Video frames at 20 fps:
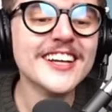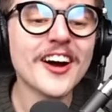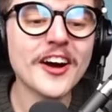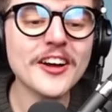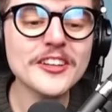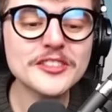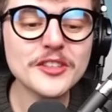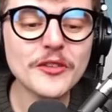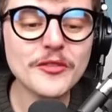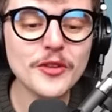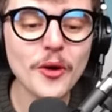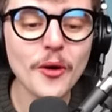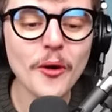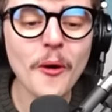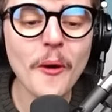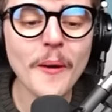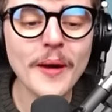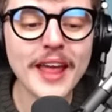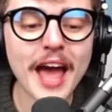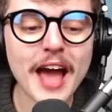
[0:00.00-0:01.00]
Also, if you
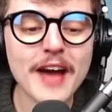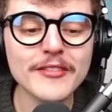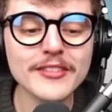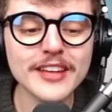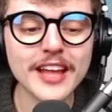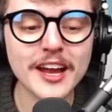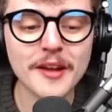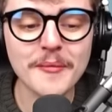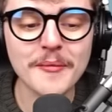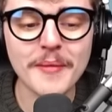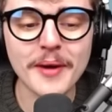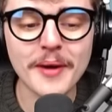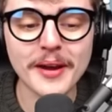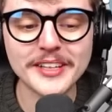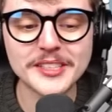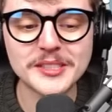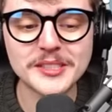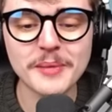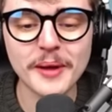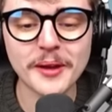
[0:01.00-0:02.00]
already have a lot of money to
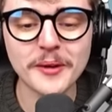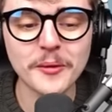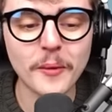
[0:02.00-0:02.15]
spend,